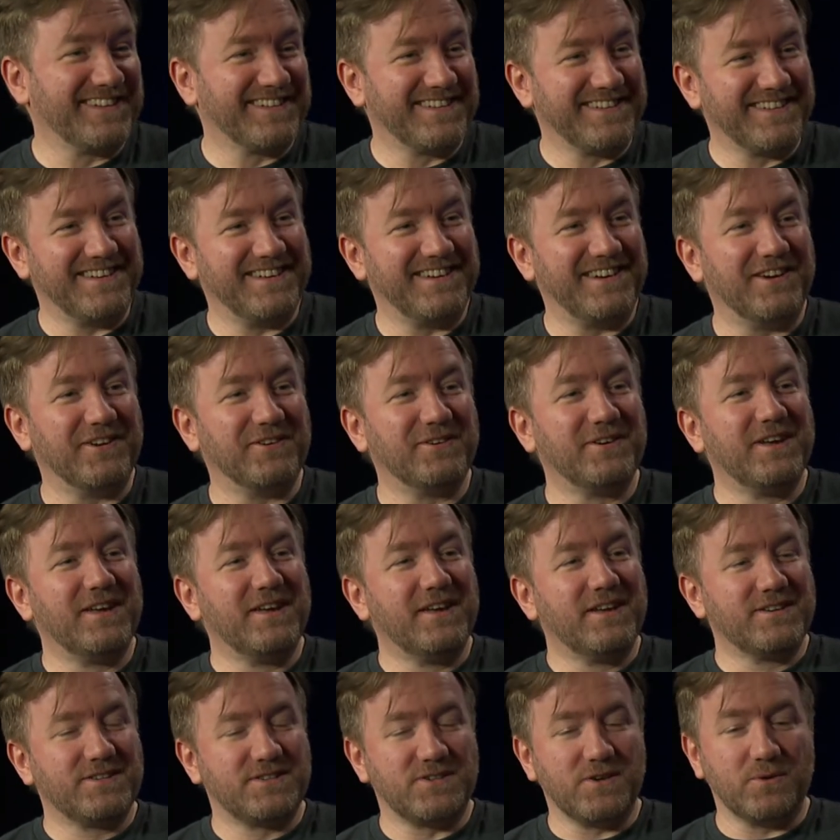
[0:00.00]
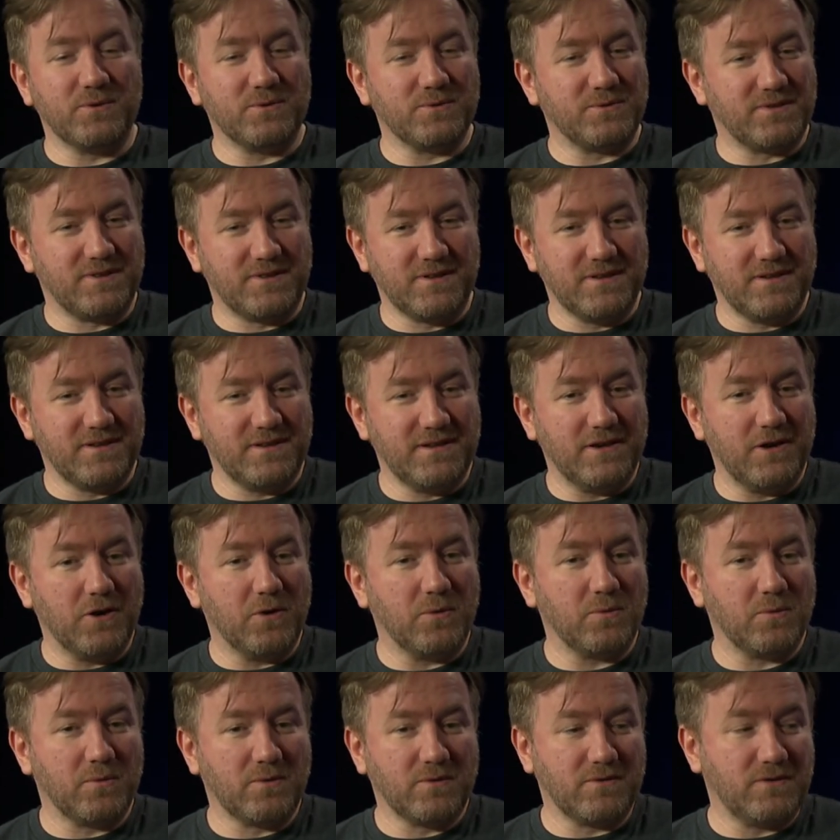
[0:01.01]
You know? Yeah. So, you
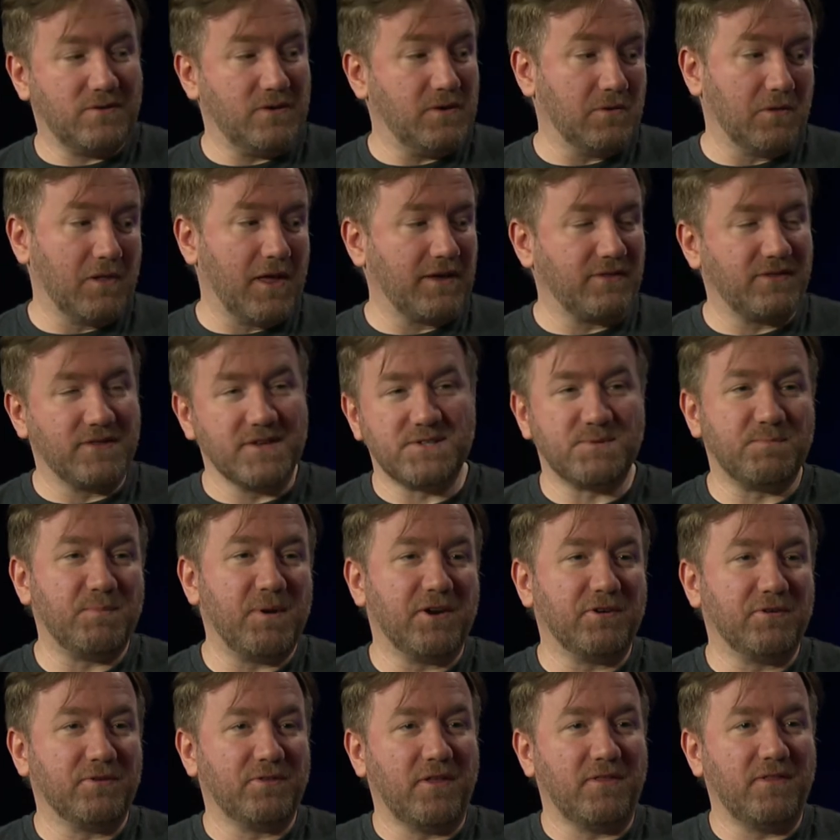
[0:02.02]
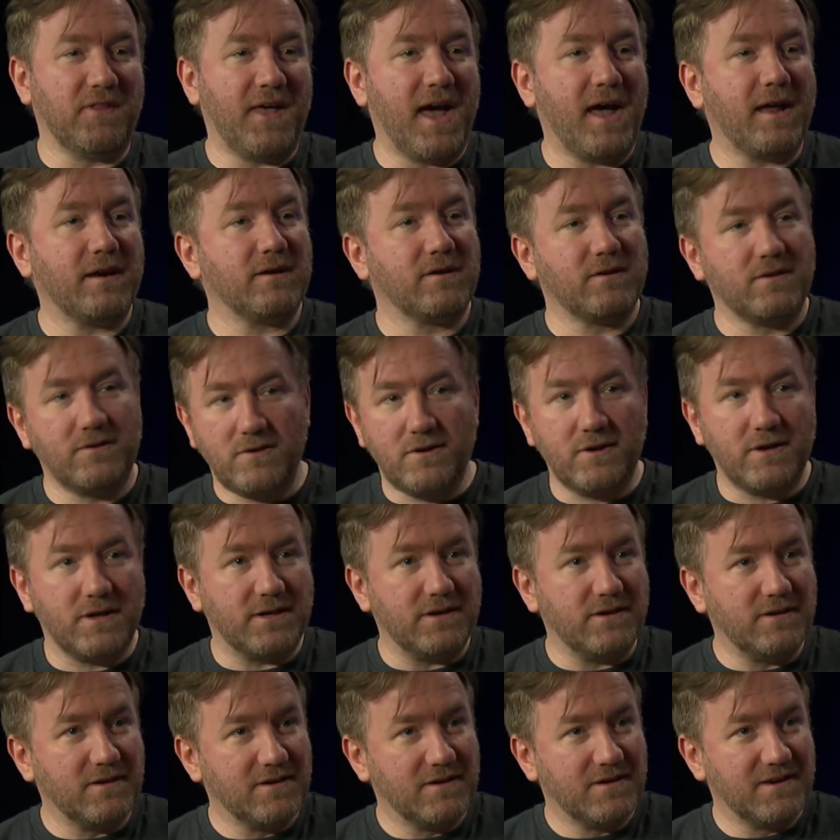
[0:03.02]
know, do you like this better than that?
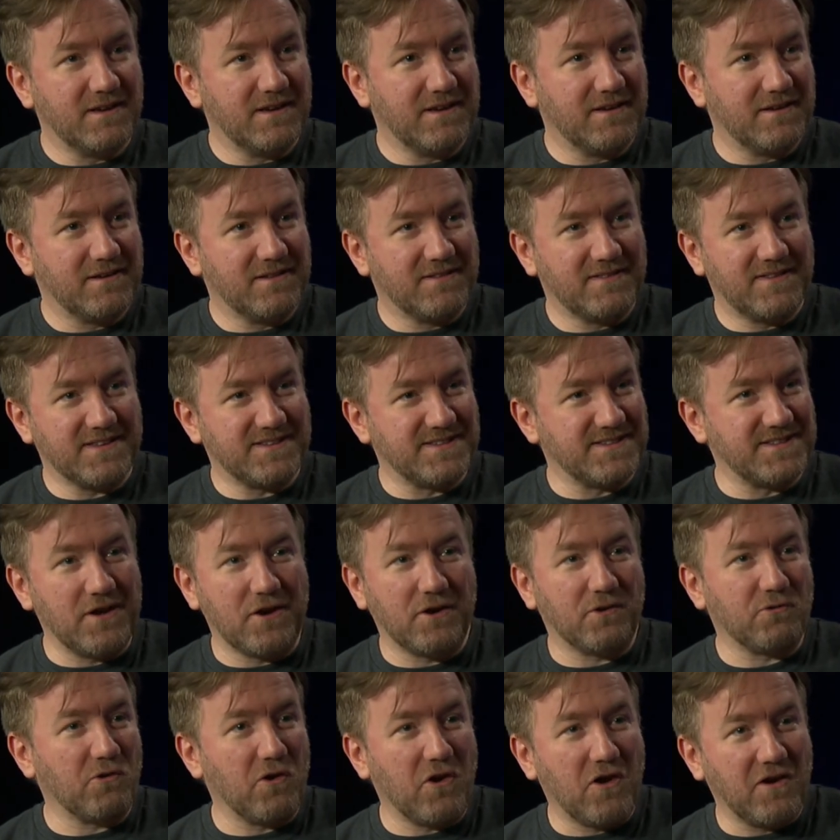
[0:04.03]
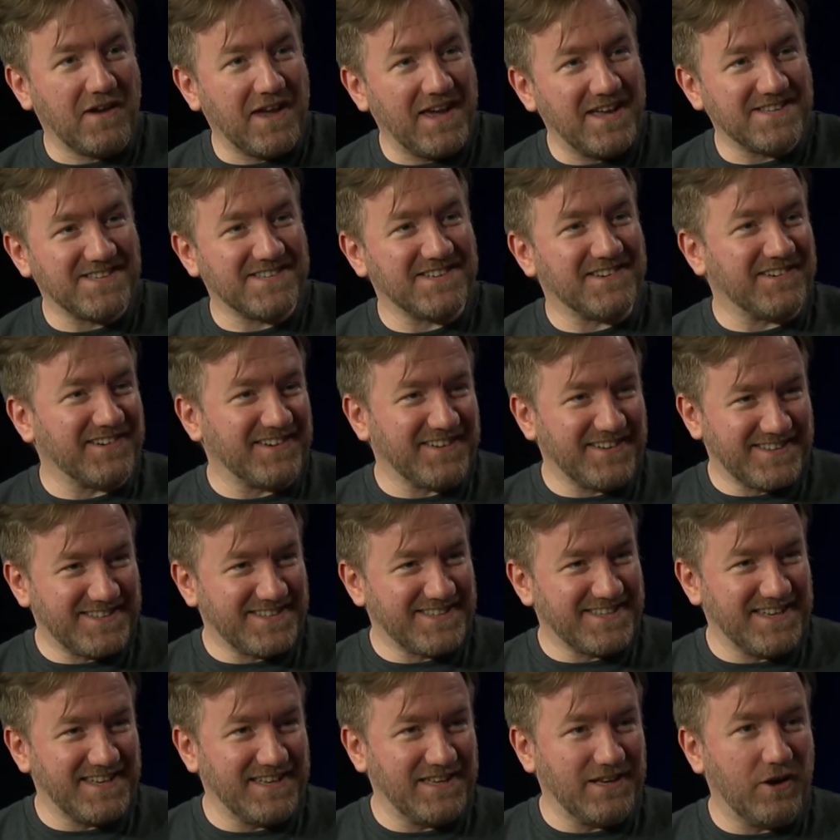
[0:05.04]
Good that's not a wrong answer. It's
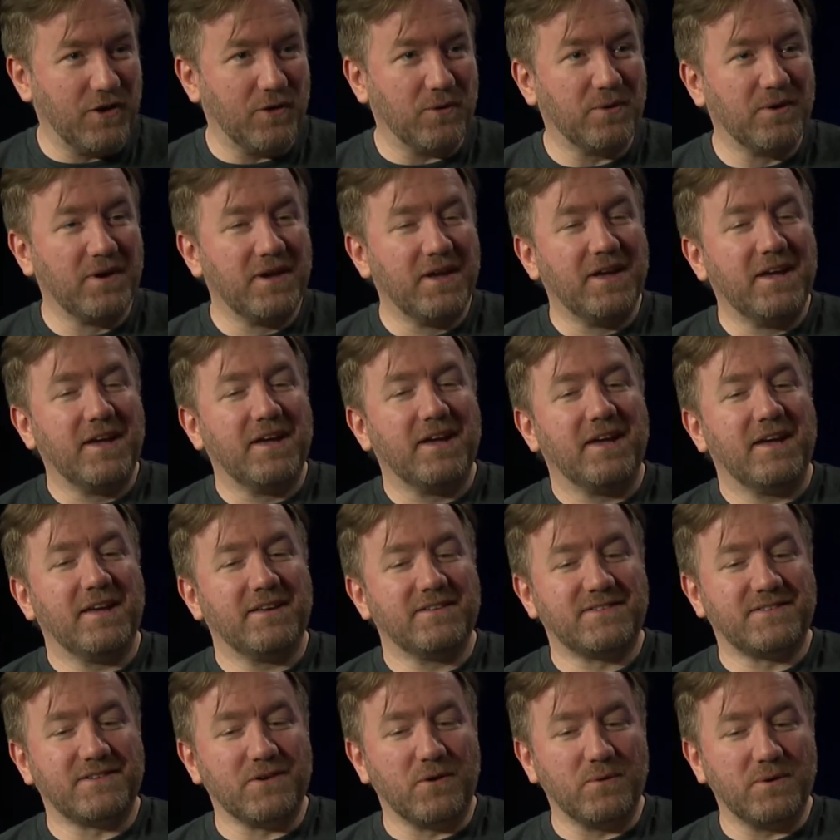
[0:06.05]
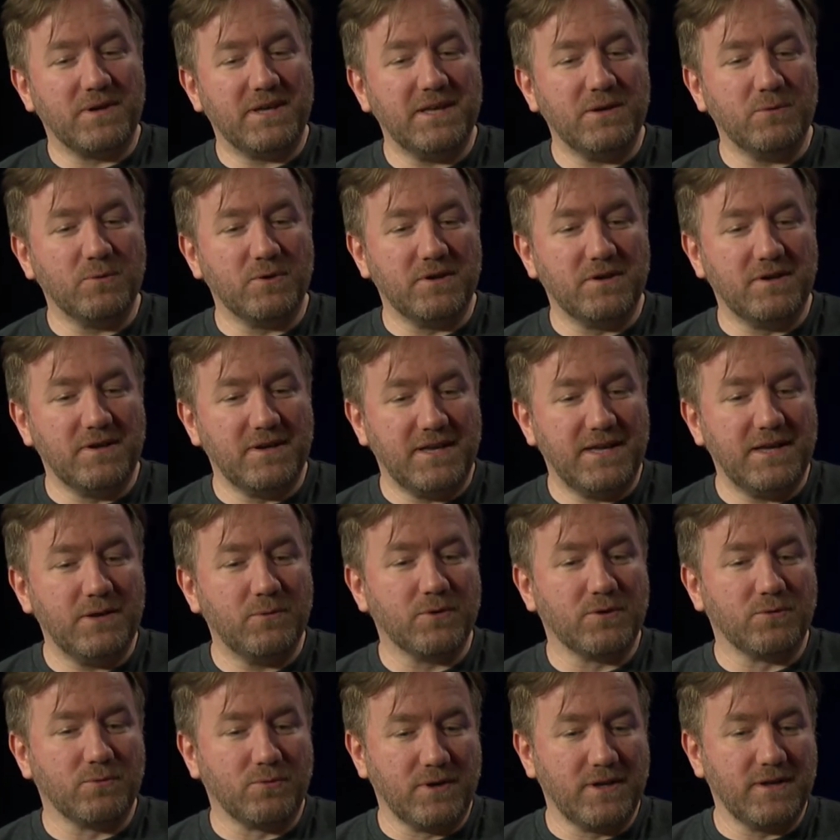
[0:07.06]
you know, so he would he
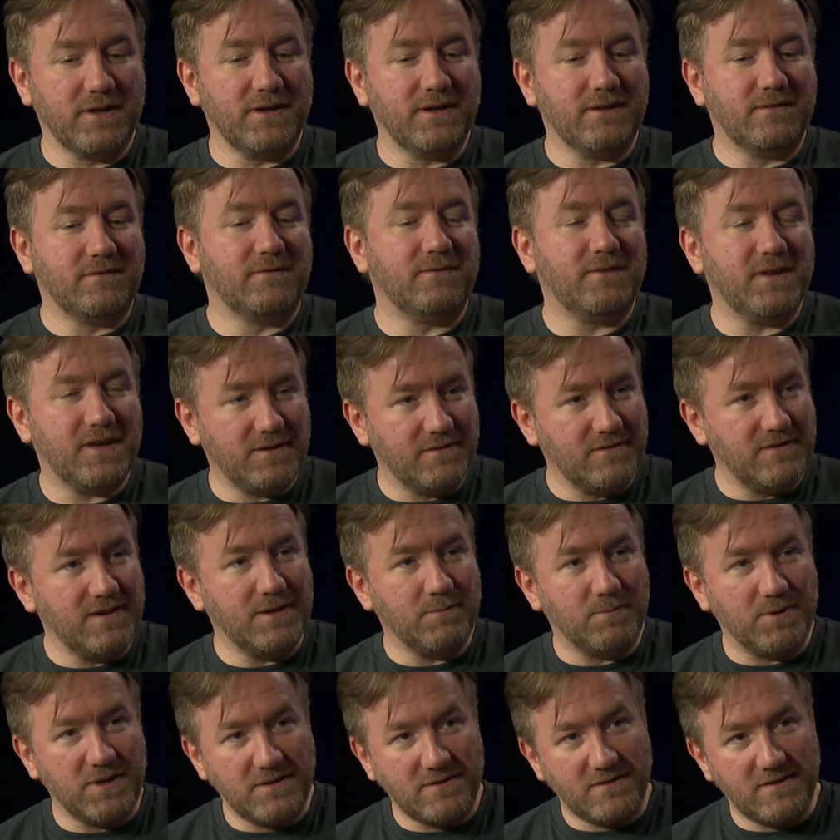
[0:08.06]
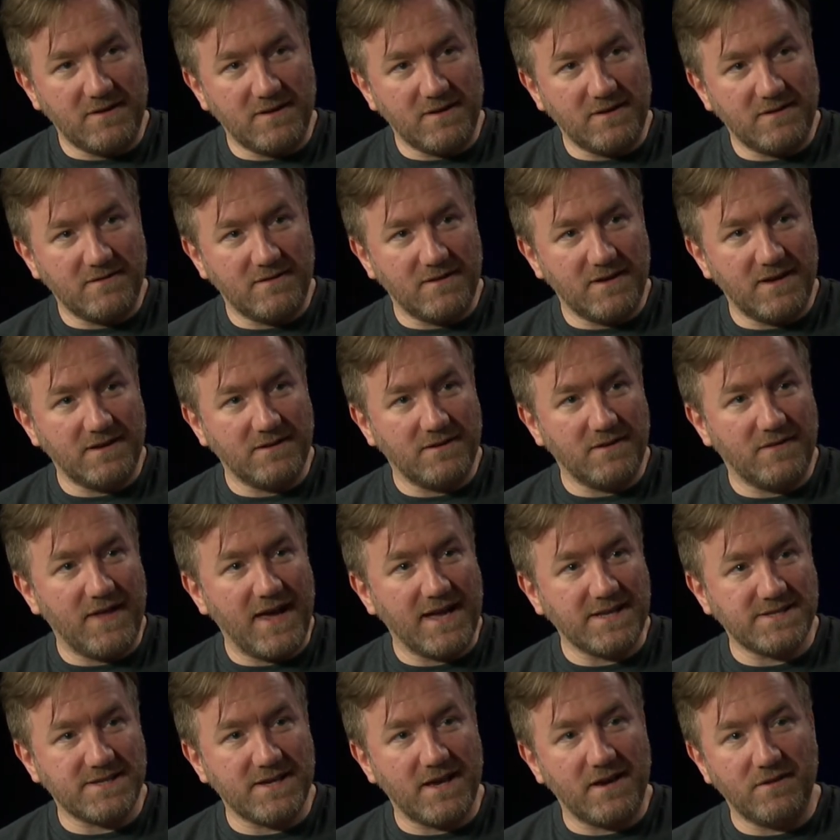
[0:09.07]
would really dig deep into into
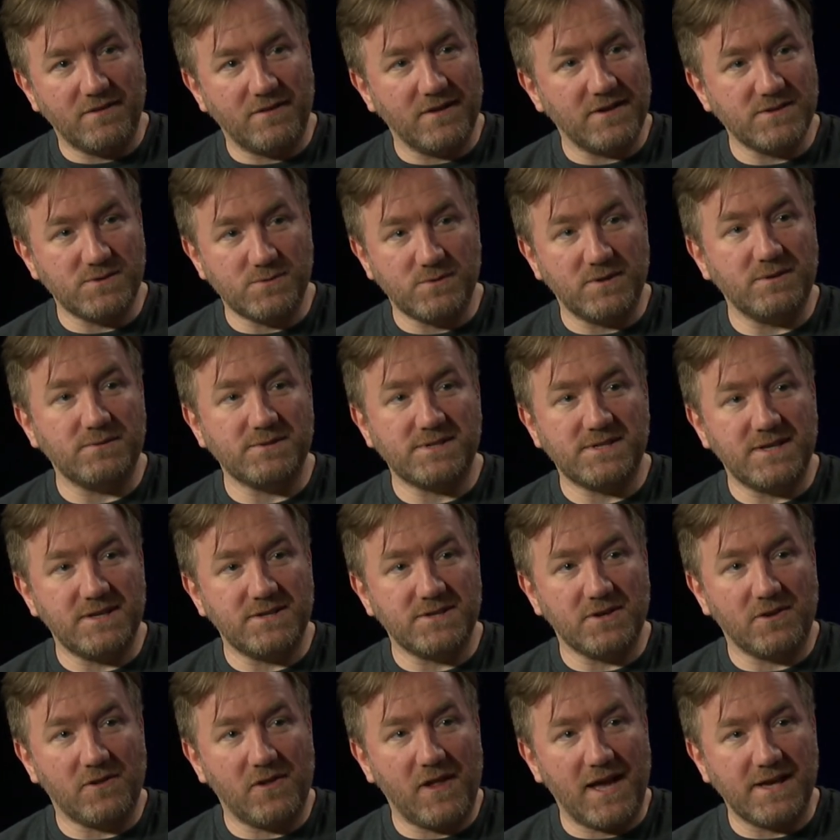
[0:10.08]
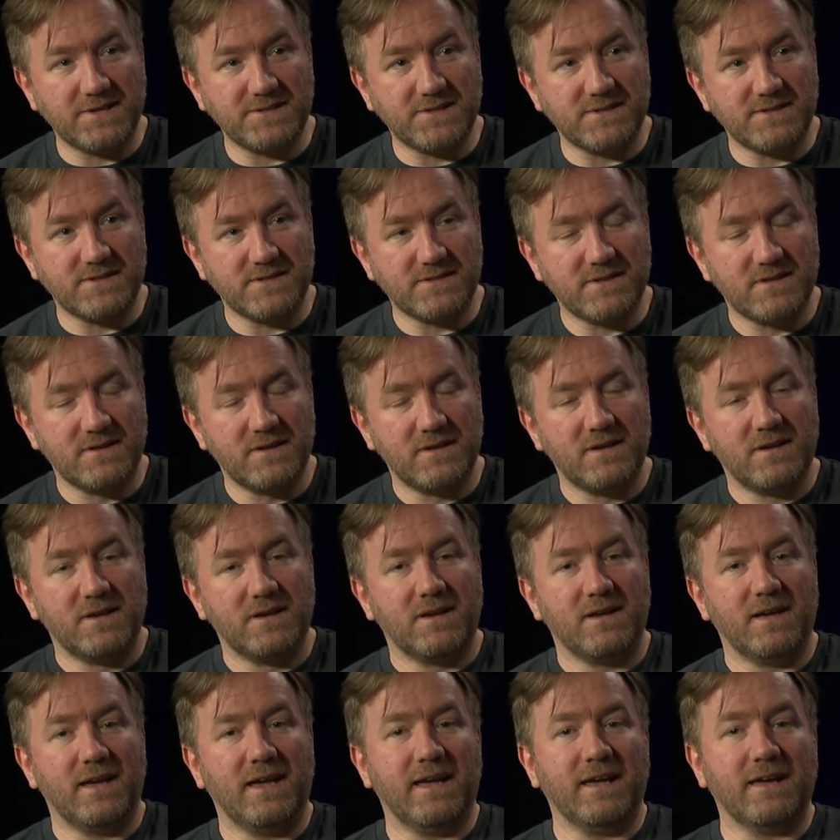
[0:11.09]
that side of things when he was teaching classes,
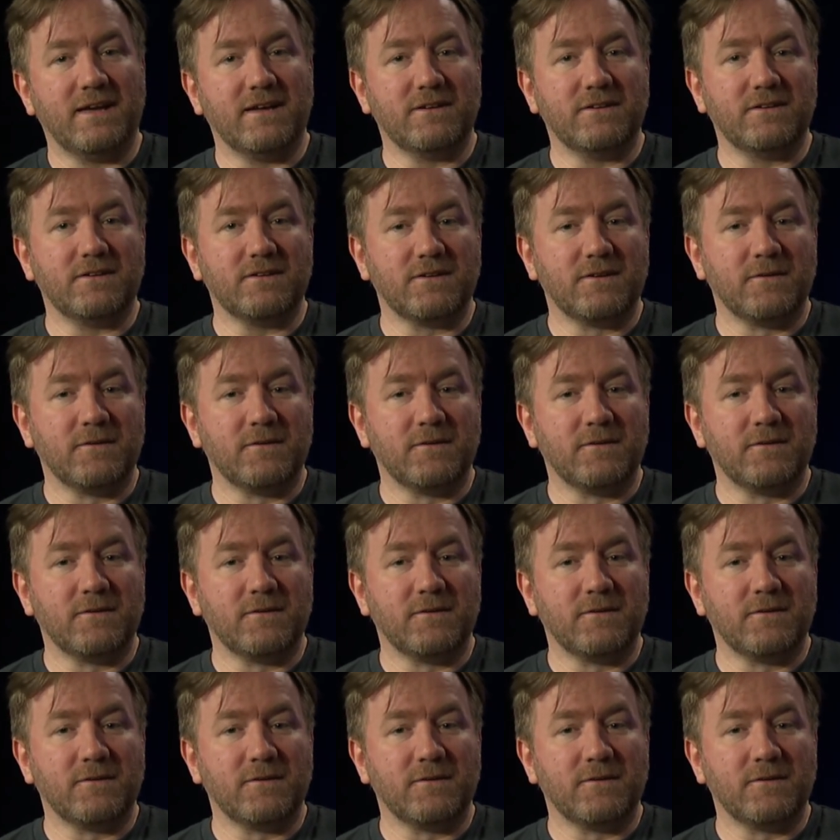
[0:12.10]
and